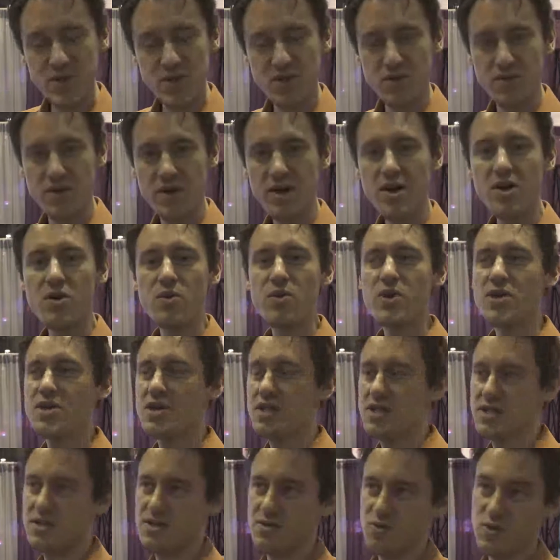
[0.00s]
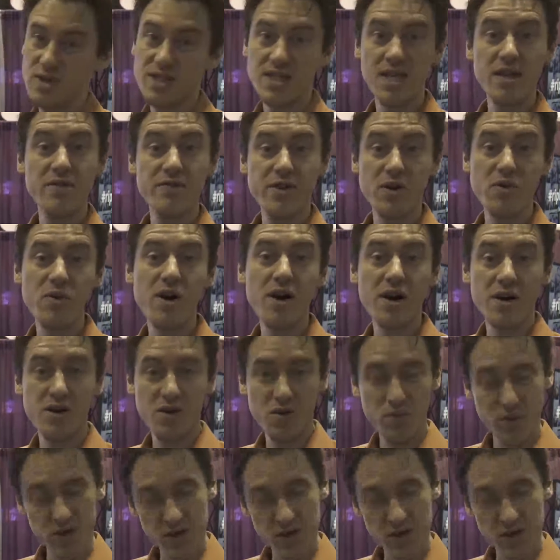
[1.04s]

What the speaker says: so we're saving water.